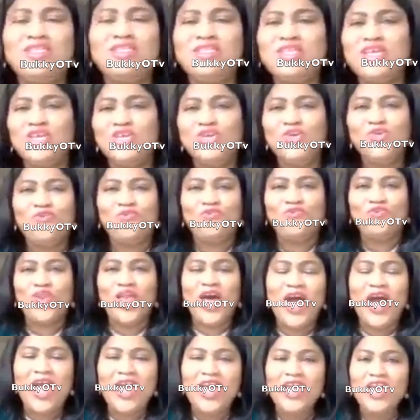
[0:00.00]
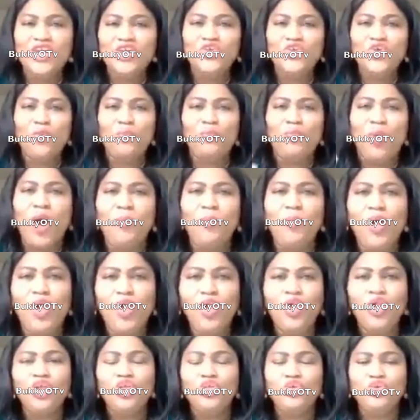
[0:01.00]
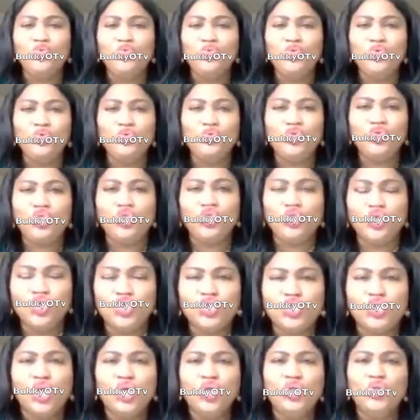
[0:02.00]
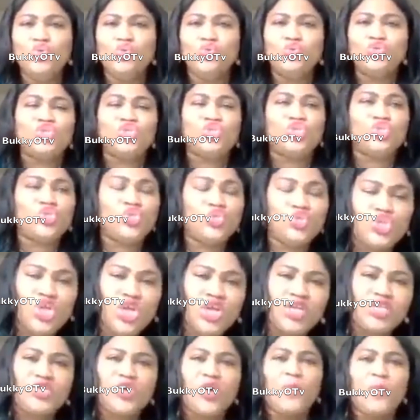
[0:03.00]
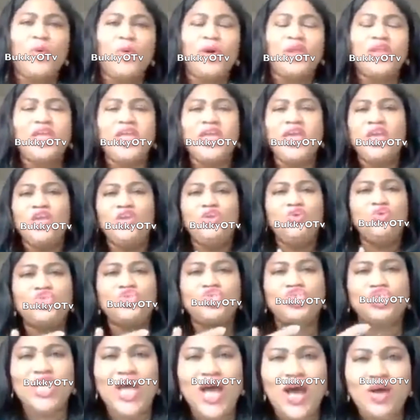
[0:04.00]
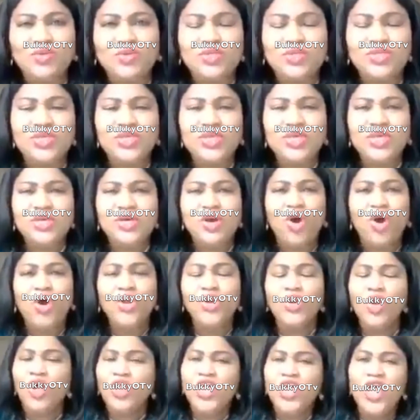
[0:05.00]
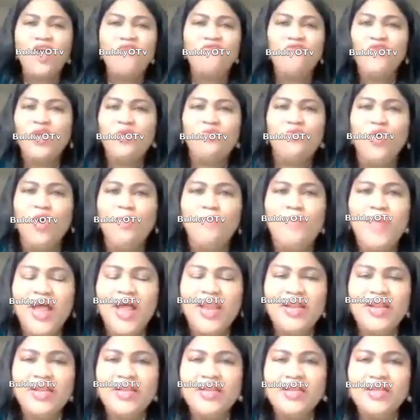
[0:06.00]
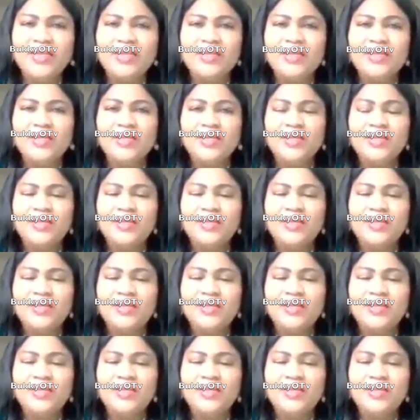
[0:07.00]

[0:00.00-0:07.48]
rant, you fly, you bubble, you shoot, you kick your body, you shout on all every woman.